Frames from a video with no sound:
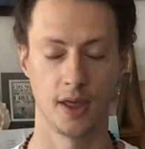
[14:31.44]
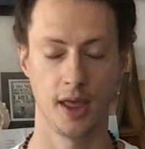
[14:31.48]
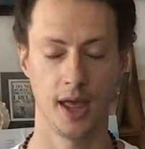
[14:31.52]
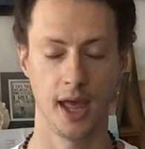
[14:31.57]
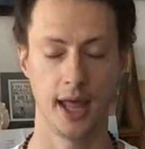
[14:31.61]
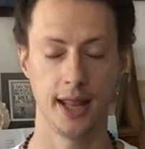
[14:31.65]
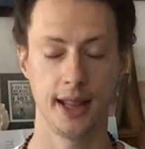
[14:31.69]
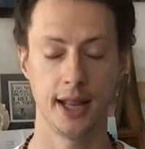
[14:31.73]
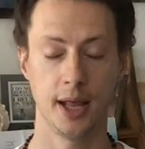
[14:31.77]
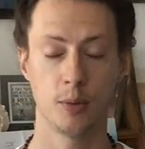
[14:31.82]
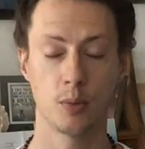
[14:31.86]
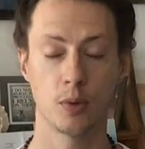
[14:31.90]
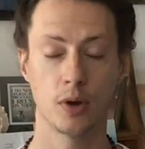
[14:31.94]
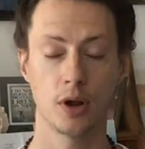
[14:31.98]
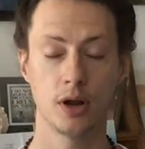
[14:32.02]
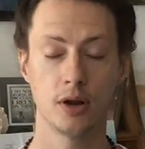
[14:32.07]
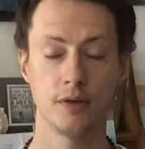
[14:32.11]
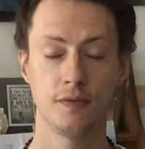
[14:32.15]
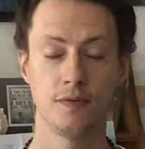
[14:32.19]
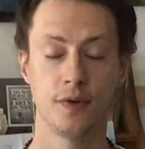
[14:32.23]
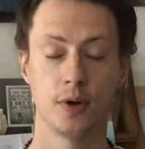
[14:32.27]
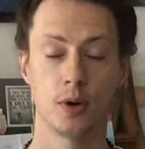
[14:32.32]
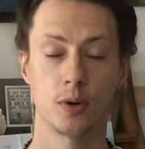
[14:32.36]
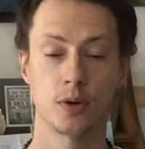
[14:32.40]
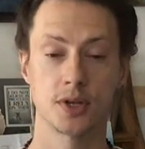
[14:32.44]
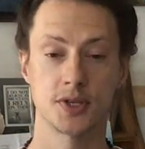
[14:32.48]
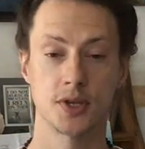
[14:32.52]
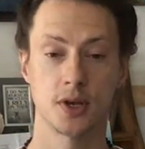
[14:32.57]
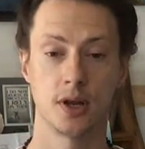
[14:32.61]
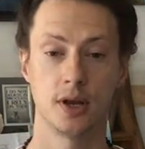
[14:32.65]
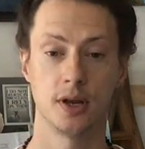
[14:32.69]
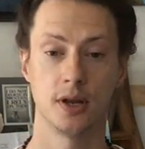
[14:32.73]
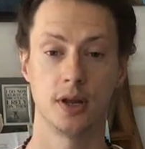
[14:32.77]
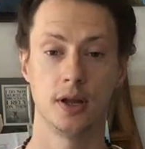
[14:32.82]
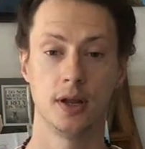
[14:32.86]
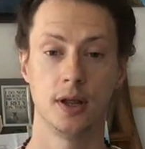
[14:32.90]
And then we're going to focus
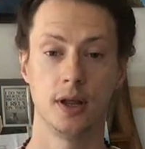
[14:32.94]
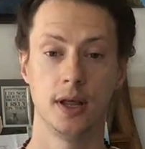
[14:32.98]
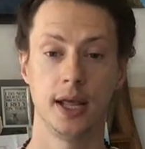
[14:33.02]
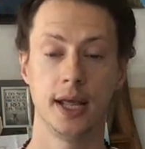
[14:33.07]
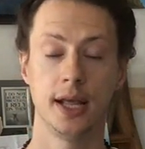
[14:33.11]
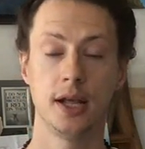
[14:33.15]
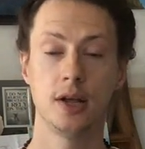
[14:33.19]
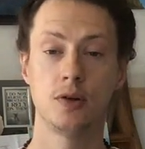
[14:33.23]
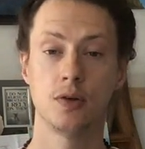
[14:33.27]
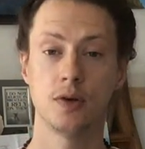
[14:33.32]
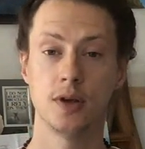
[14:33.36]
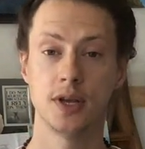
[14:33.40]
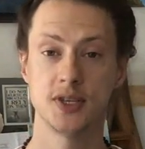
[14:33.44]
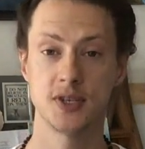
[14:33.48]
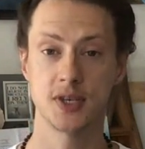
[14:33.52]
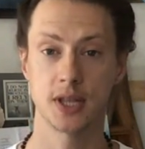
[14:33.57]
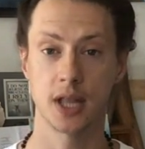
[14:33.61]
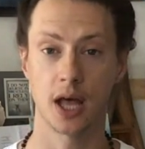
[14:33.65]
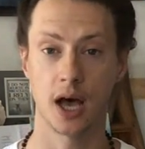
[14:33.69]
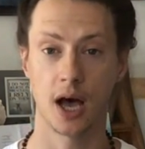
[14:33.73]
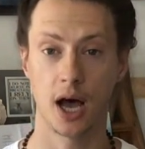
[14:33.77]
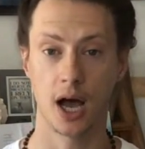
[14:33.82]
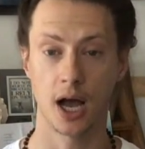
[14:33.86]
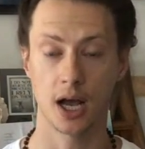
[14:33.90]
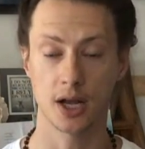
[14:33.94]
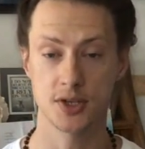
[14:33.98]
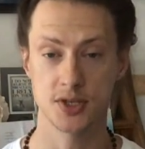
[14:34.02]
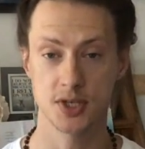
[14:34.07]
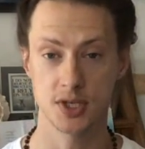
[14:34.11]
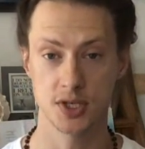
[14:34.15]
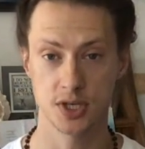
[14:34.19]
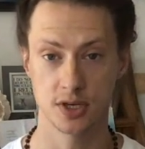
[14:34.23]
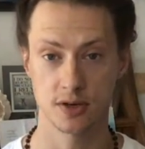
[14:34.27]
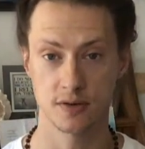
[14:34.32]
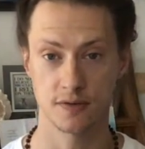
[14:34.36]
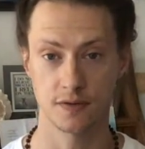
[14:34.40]
on increasing the
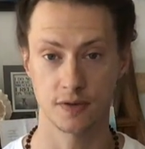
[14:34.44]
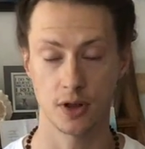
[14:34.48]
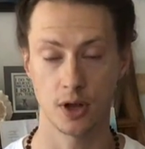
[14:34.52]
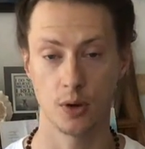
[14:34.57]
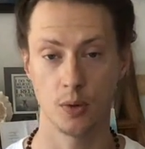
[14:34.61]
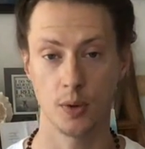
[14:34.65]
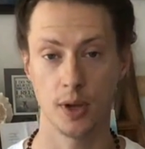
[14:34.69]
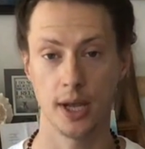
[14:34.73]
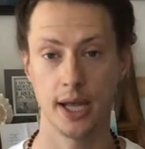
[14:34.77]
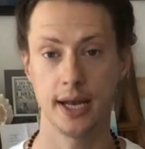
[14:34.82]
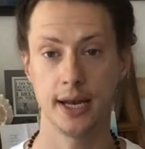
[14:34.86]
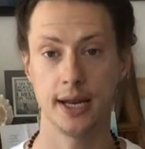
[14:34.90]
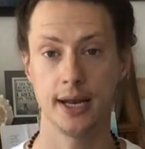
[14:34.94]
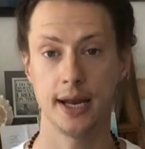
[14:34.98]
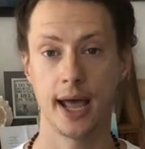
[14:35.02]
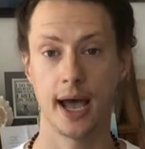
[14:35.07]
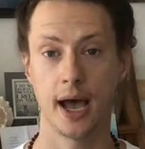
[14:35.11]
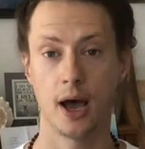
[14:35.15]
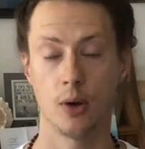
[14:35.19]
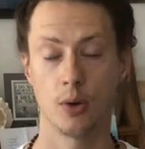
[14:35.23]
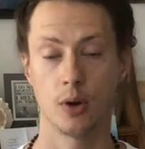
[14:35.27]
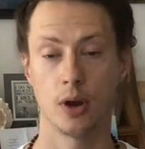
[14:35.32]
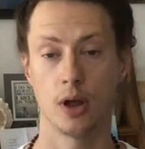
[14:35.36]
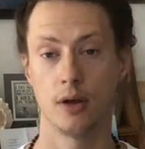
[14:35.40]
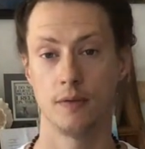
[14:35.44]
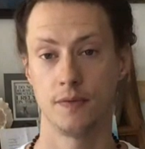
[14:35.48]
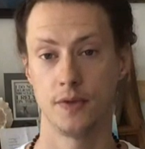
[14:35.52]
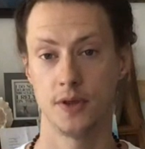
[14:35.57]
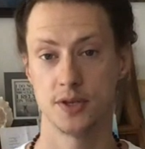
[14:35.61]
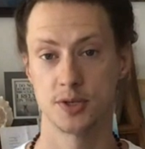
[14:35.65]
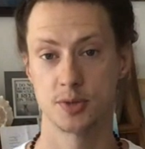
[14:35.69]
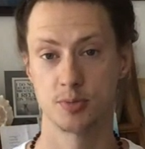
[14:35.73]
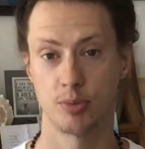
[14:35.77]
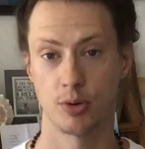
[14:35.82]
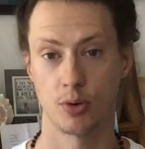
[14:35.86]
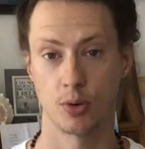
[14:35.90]
oxygen flow in and out of
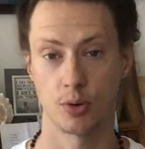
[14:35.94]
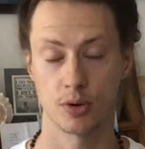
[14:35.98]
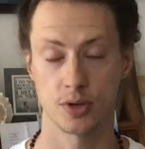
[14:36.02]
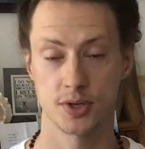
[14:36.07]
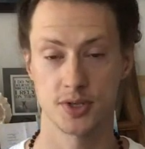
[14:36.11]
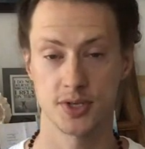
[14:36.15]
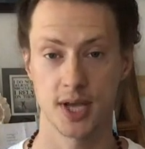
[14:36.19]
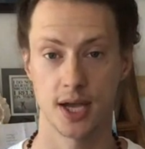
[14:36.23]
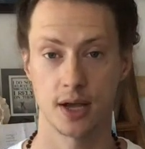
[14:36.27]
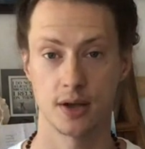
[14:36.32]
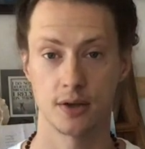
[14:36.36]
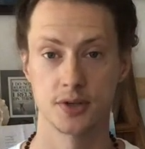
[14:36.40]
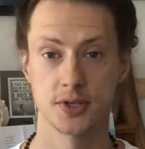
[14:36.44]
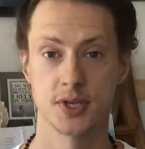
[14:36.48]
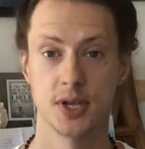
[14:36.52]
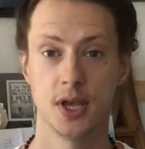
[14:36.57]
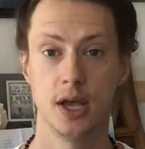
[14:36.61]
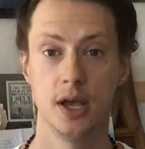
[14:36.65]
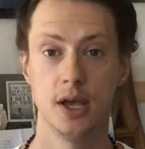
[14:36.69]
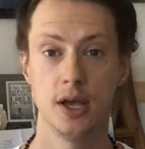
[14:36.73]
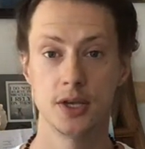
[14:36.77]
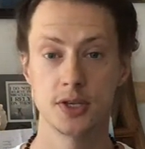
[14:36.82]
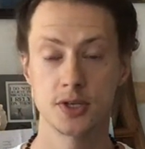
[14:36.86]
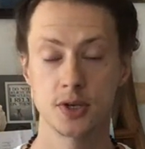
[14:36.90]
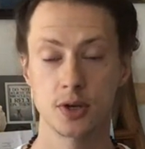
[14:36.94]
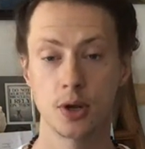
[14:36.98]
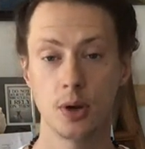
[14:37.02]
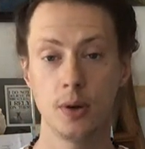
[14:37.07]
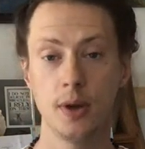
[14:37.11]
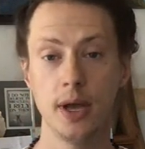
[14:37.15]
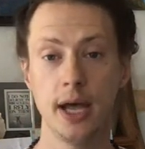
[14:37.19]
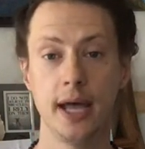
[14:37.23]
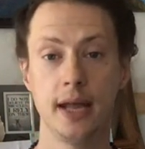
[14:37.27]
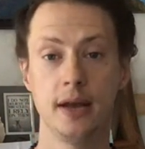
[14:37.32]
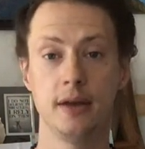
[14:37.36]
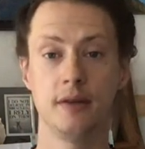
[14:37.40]
these pore cells. So go
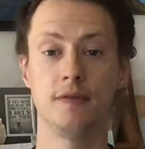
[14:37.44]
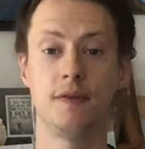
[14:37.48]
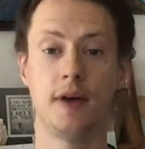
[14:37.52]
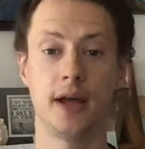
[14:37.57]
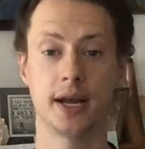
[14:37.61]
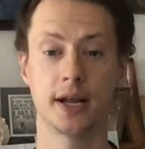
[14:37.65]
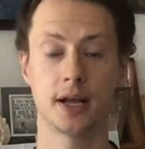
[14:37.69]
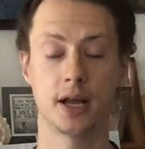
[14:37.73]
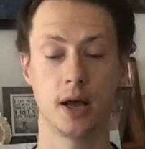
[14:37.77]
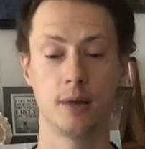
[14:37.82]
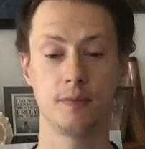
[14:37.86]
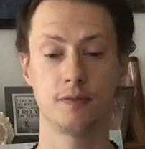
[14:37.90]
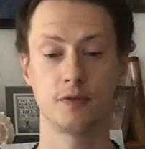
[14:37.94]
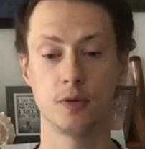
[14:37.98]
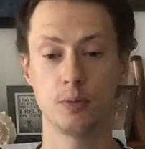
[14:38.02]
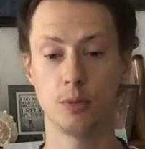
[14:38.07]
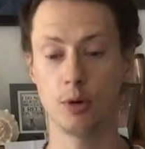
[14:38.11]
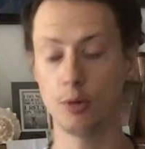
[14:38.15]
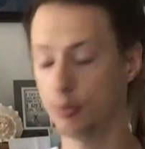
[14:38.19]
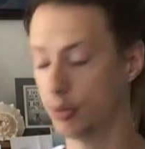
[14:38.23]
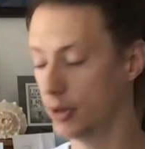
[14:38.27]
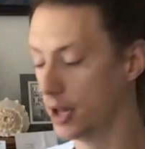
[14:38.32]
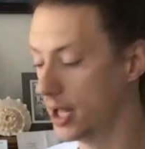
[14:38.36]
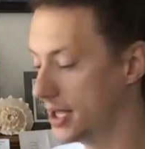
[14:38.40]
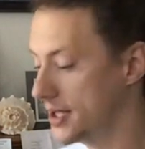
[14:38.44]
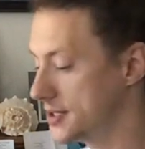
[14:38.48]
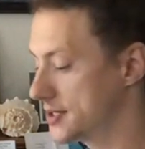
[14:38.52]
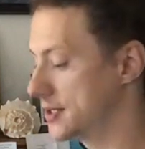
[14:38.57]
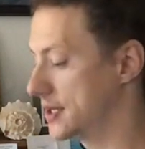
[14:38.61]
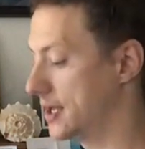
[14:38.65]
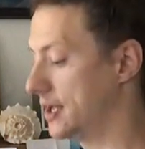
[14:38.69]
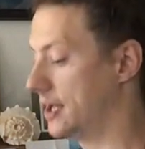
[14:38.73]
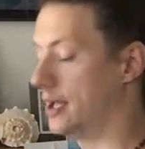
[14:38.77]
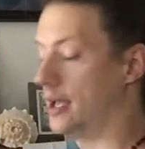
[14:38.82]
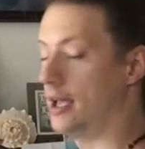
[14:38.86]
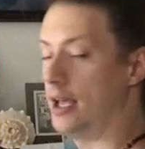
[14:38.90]
ahead, find a comfortable
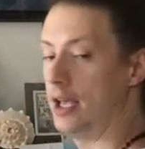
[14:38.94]
place.